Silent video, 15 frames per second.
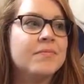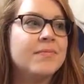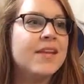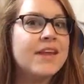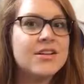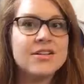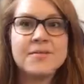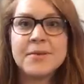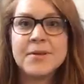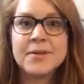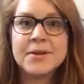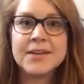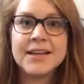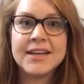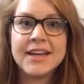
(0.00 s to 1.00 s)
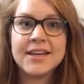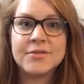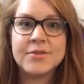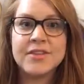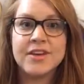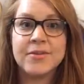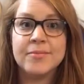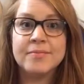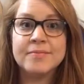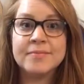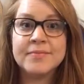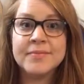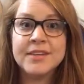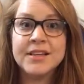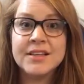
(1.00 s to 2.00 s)
yeah, just be able to connect with you.
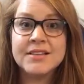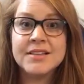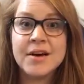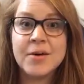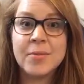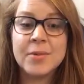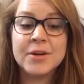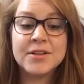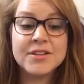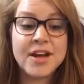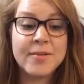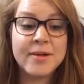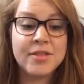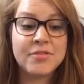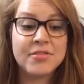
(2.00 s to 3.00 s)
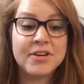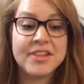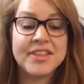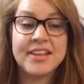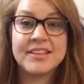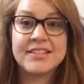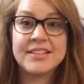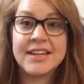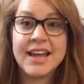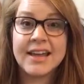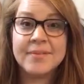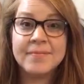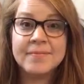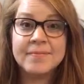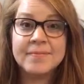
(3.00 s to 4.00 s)
So we're going to talk about 3 things
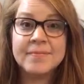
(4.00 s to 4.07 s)
today,